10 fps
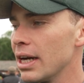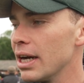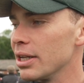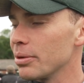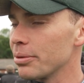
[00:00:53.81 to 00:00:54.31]

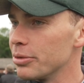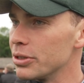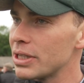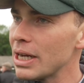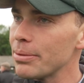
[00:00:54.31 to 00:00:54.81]
the one of the
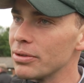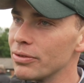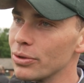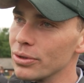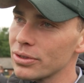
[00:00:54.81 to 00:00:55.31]
most depth, and
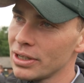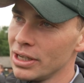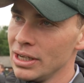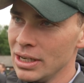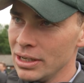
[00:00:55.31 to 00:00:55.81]
of course
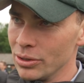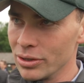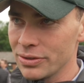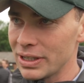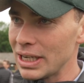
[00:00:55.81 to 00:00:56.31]

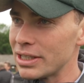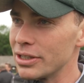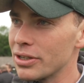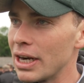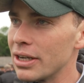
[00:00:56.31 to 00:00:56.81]
York's a fantastic
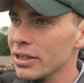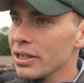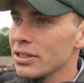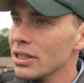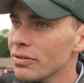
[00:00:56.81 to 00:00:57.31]
track and it
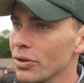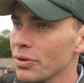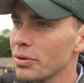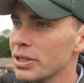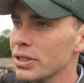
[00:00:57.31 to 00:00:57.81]
doesn't leave a lot
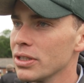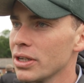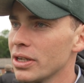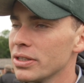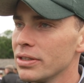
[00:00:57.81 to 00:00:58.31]
of questions
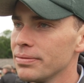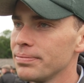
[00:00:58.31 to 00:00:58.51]
unanswered.